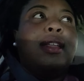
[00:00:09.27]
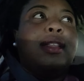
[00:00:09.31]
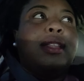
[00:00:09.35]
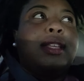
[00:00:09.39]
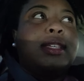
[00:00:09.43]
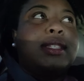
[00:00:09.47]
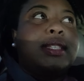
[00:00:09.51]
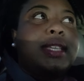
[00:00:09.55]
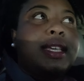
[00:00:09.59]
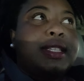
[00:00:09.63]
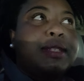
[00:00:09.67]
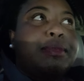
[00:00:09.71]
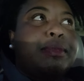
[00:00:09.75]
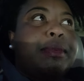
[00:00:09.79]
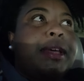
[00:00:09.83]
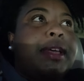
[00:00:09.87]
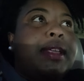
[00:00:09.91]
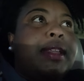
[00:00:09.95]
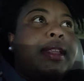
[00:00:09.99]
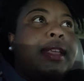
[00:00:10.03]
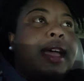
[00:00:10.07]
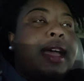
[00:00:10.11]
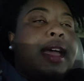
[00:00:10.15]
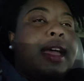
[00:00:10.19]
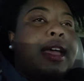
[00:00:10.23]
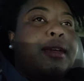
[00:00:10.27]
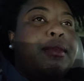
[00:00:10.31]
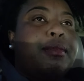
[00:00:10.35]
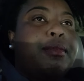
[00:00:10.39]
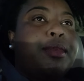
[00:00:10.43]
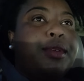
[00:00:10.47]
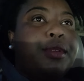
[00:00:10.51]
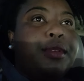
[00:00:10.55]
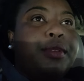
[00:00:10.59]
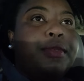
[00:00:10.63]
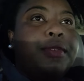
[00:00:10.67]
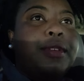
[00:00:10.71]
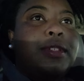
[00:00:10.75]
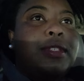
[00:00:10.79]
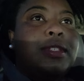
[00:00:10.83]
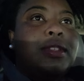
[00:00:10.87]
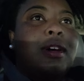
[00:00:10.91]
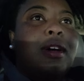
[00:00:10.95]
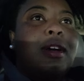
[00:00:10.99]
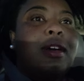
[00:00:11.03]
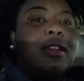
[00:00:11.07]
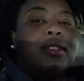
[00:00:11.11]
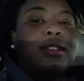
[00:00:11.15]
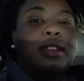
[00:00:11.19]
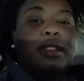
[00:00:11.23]
This has been a beautiful
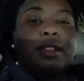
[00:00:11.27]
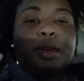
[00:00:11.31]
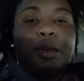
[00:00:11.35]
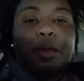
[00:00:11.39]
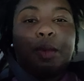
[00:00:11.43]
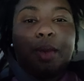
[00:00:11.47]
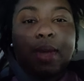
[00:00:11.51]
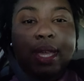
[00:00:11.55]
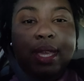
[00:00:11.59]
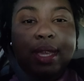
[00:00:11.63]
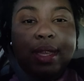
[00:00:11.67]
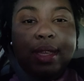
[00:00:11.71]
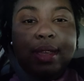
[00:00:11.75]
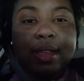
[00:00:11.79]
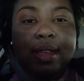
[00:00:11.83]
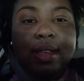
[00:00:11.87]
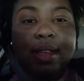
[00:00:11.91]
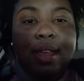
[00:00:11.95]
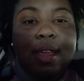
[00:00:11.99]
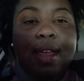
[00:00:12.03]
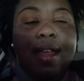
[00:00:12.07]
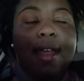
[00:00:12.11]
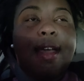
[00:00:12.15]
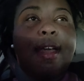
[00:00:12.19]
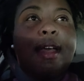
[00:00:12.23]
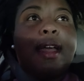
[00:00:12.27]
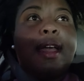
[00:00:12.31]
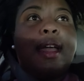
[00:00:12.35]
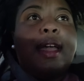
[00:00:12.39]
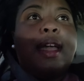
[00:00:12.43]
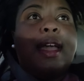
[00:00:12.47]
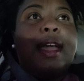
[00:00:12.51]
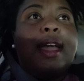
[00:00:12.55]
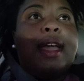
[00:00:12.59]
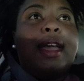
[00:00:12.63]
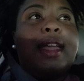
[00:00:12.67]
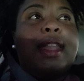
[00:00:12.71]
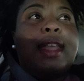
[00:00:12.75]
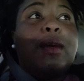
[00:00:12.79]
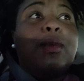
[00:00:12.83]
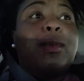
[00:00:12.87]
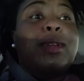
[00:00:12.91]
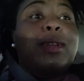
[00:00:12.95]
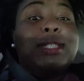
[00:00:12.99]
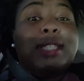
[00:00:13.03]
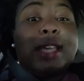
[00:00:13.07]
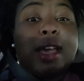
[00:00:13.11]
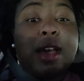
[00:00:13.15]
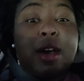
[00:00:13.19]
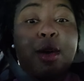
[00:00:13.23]
start to the week, and I
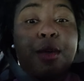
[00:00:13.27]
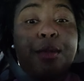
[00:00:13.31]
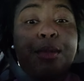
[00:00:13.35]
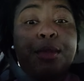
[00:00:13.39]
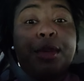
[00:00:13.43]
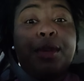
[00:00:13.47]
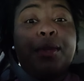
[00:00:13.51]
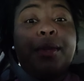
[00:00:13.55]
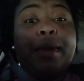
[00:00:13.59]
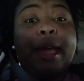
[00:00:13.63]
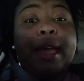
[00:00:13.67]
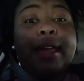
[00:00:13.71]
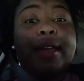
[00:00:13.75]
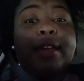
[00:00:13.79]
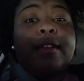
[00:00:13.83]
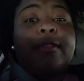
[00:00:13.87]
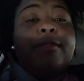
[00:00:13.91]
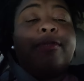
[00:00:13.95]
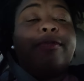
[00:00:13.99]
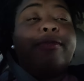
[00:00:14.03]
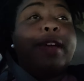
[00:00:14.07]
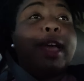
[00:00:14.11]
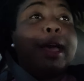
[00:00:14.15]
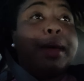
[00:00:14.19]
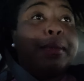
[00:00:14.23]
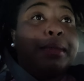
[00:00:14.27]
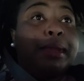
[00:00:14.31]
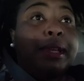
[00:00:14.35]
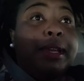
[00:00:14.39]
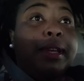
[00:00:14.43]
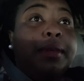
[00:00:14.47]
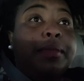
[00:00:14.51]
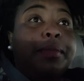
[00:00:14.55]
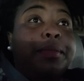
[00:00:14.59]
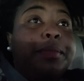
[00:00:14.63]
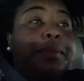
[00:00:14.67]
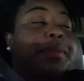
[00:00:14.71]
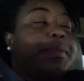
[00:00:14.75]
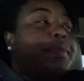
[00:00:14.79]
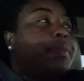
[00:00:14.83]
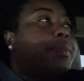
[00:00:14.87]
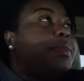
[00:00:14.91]
want to say I hope you and your family